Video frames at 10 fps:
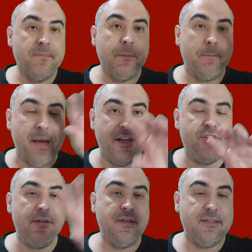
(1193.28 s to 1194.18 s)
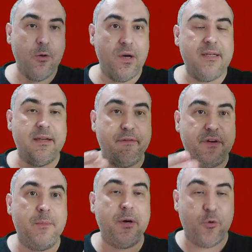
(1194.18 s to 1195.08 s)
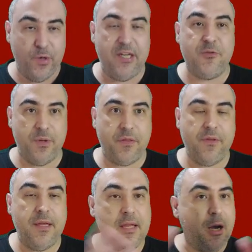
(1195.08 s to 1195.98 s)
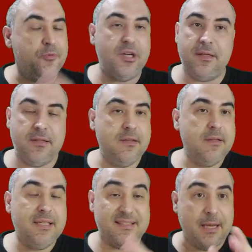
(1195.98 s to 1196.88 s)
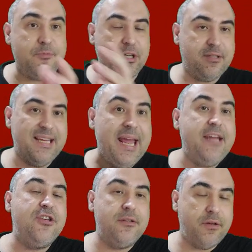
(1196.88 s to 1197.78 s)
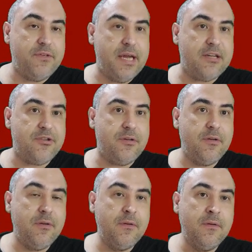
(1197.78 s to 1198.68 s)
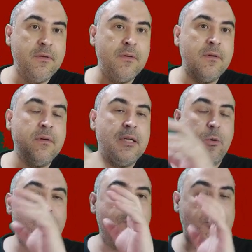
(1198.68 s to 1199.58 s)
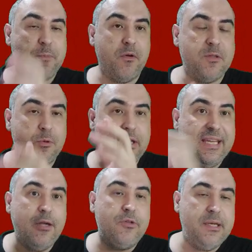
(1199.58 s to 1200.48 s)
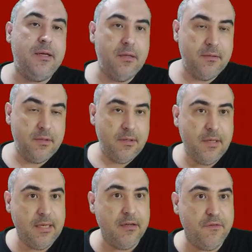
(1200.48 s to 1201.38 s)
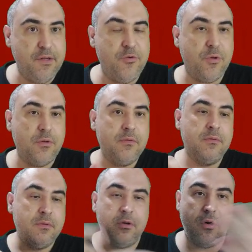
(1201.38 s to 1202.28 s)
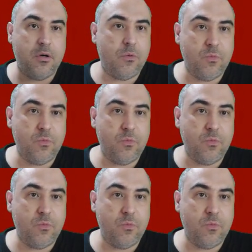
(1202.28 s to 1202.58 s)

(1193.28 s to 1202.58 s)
The patient is the one that the verb agrees with, and the object, the subject, the agent of the action, the one responsible, the guilty individual or